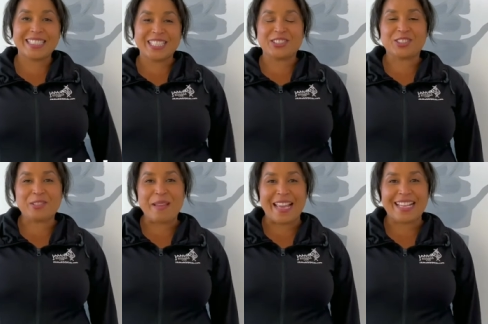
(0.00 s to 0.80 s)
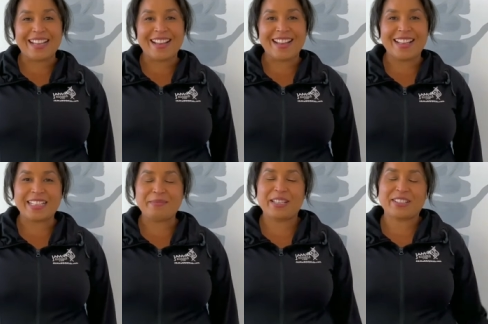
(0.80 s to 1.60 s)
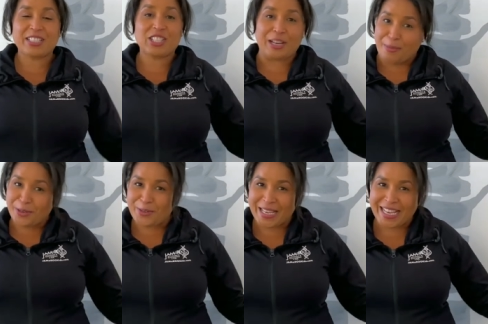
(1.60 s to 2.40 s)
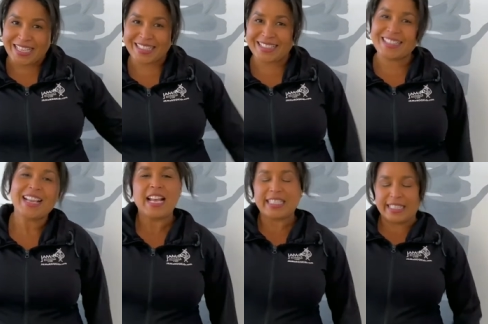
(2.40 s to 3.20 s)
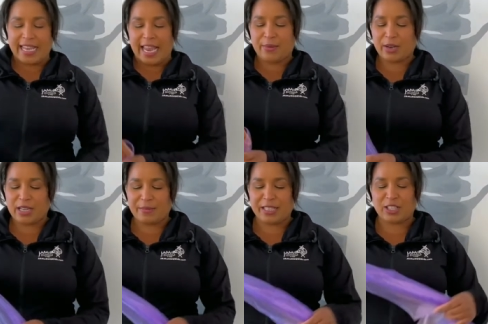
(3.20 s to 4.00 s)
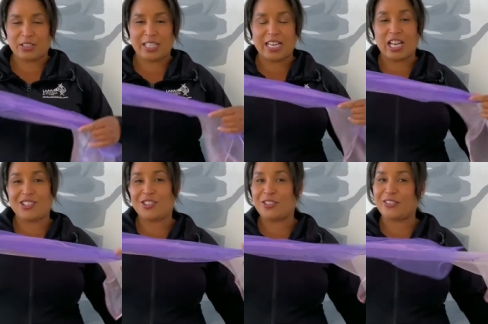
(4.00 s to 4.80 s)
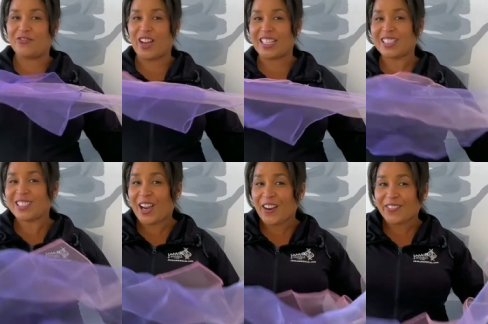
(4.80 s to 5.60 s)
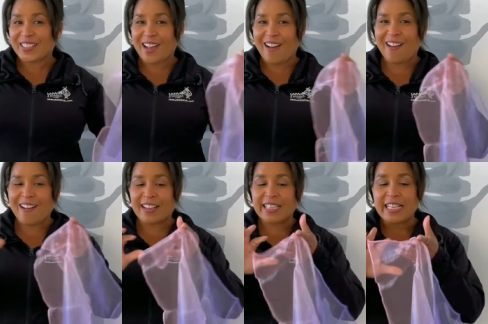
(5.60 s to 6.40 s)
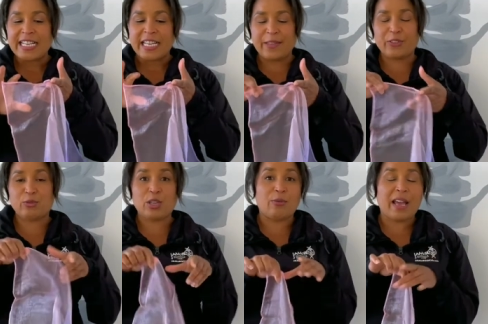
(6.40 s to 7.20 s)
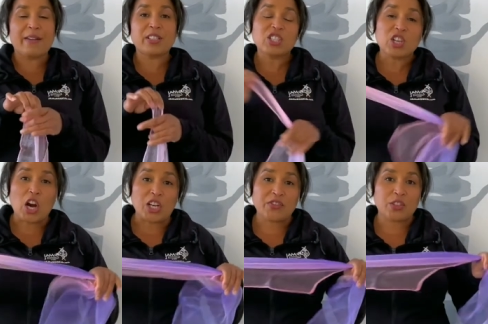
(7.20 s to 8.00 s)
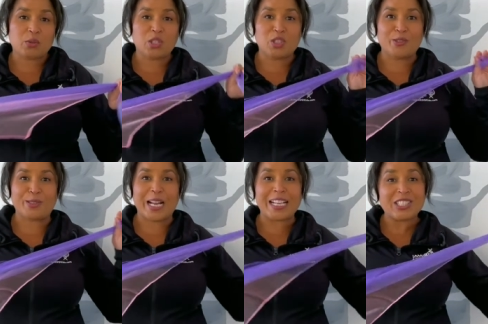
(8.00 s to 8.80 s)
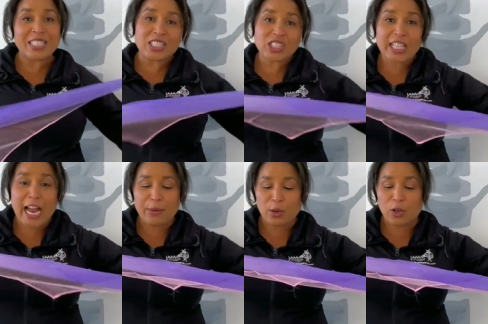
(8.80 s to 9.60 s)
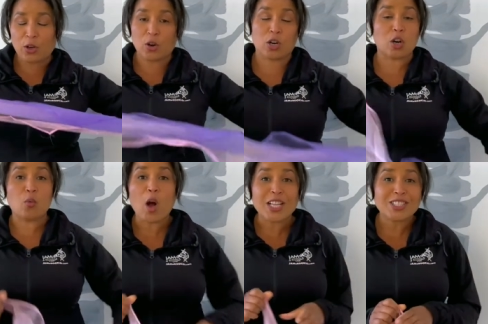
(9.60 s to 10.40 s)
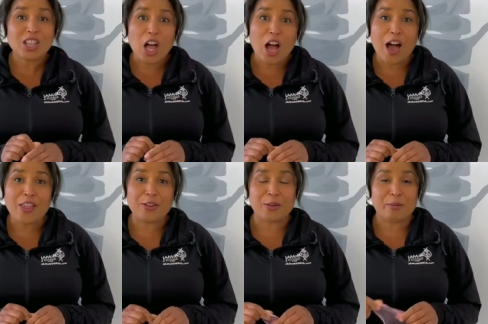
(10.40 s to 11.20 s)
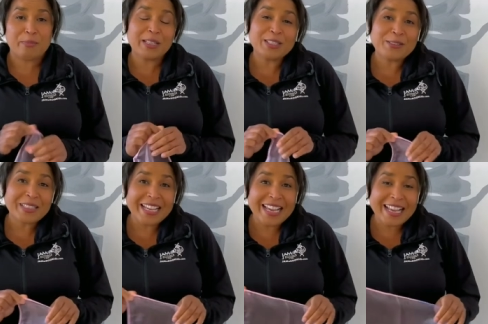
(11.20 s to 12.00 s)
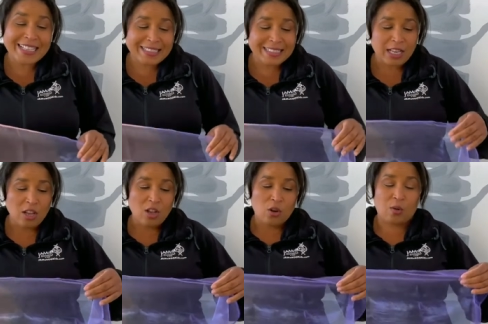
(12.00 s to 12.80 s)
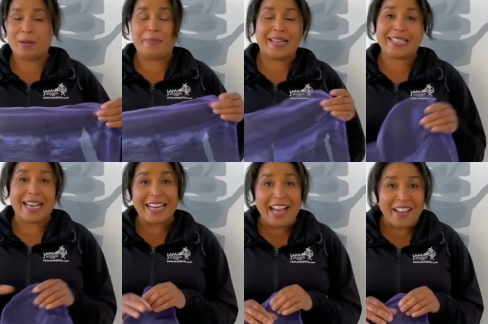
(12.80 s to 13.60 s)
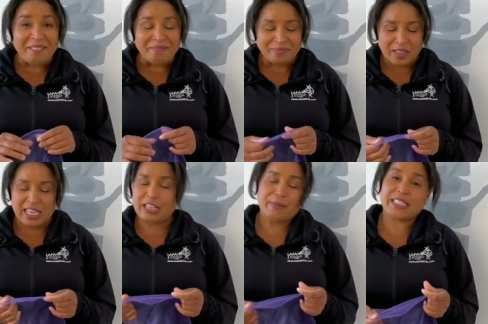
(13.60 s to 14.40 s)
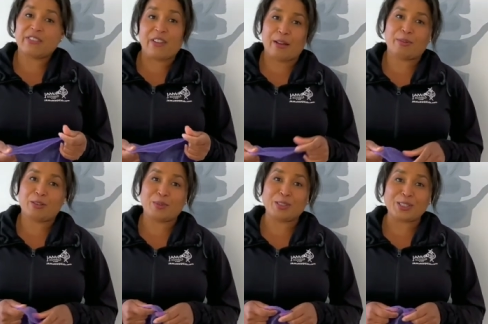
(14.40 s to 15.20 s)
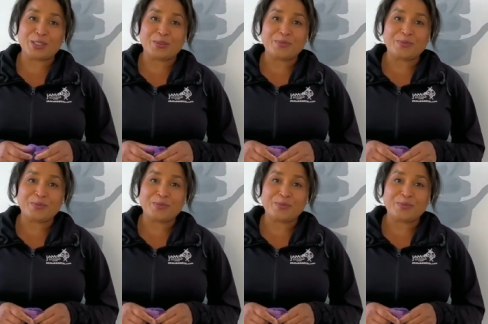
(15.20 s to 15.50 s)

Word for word: Teacher Jamaica and I'm here at Jamaroo Kids. Today we're gonna to be learning a new fun scarf song. If you don't have a scarf, you can use a dish towel or a washcloth or a pillowcase or a bandana. Any piece of fabric will do.